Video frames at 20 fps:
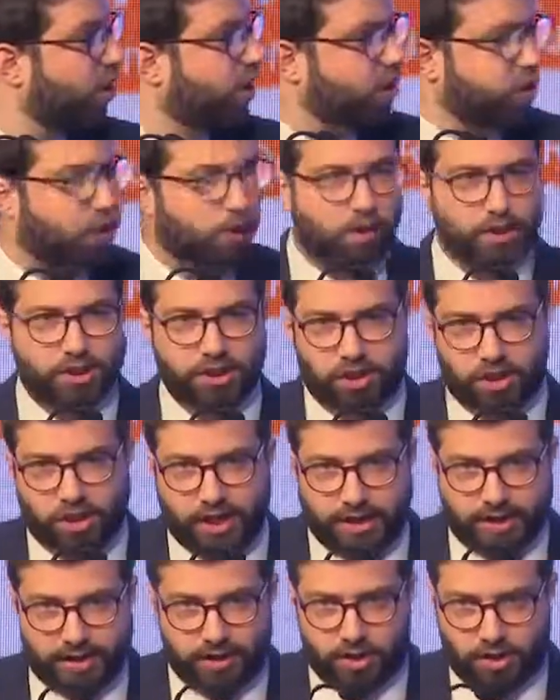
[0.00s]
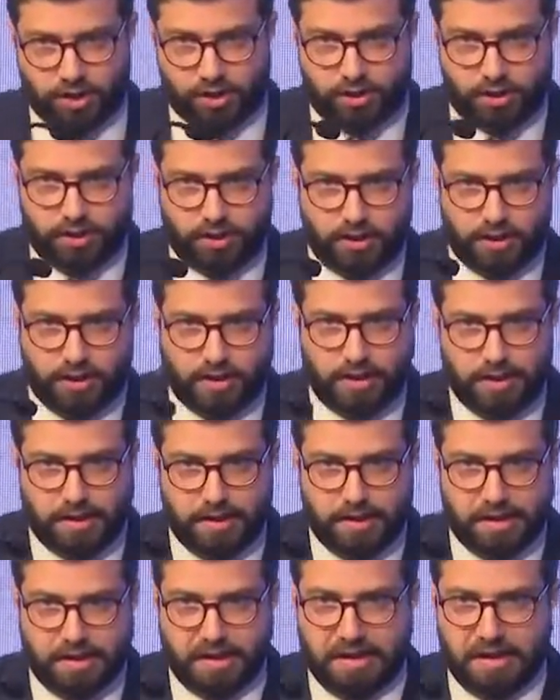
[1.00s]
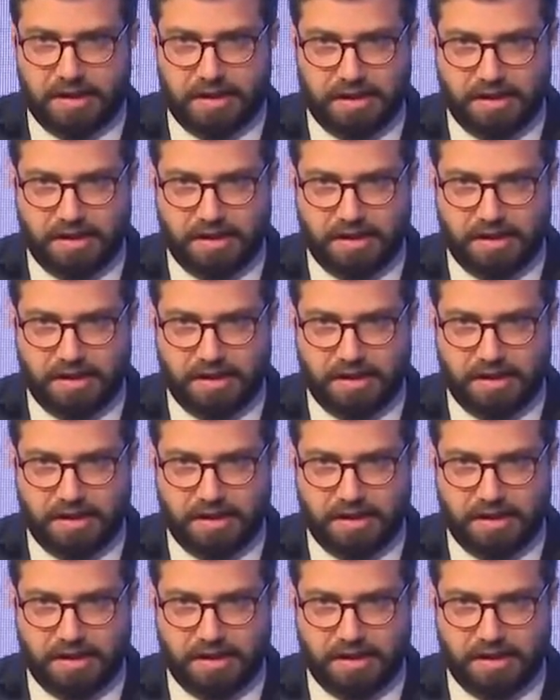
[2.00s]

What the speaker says: So what's changed in